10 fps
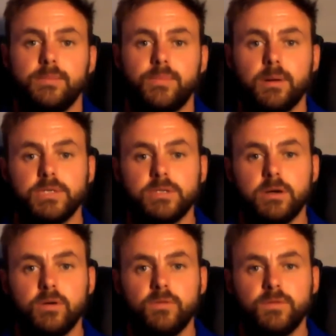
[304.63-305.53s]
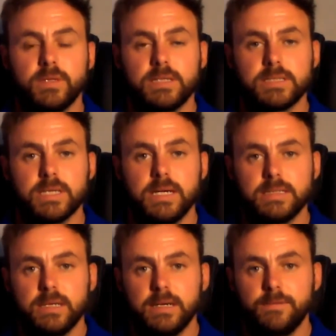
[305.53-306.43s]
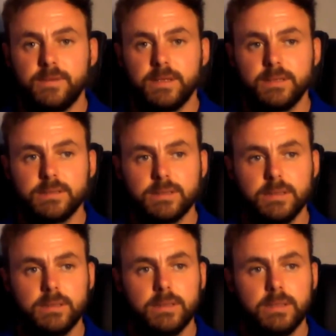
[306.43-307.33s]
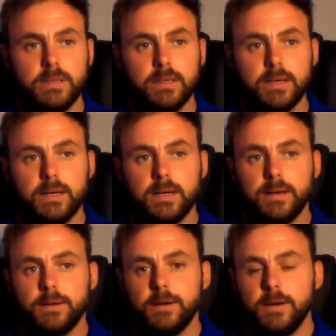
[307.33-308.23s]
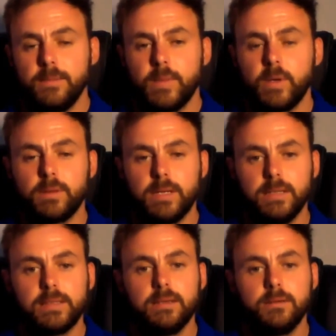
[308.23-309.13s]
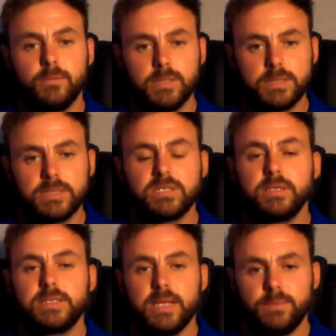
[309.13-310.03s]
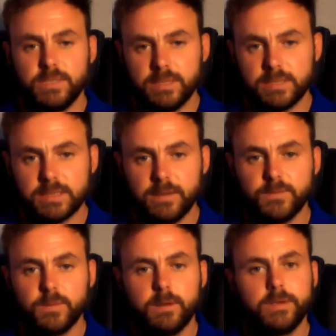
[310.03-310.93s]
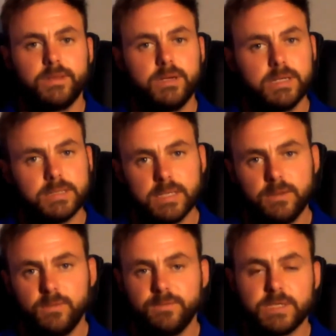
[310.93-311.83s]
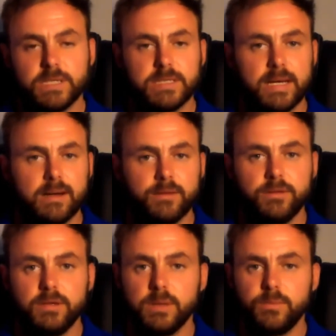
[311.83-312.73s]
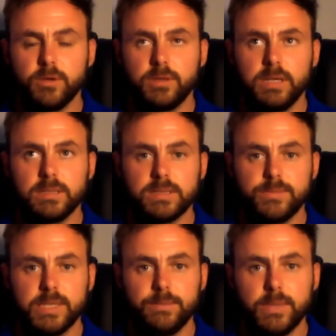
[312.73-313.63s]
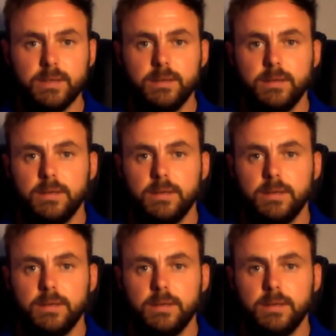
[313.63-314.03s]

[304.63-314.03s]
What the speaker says: probably starting off on the design side of things. But we'll get there. We're still establishing ourselves. We're only 3 years in. We've just had our 3rd year birthday in September.